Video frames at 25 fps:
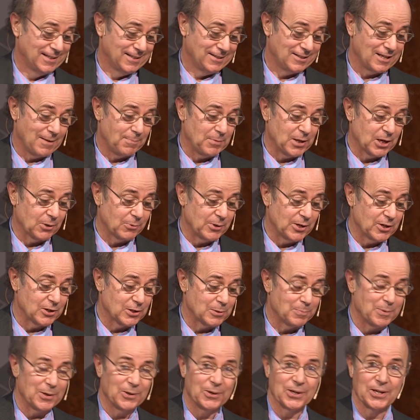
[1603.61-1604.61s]
something we
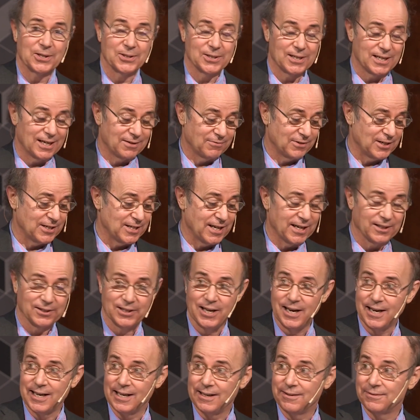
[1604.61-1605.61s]
experience in everyday
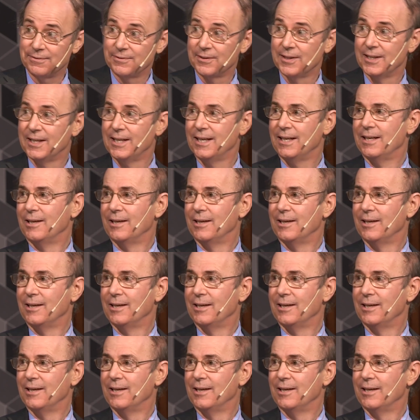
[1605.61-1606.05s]
life,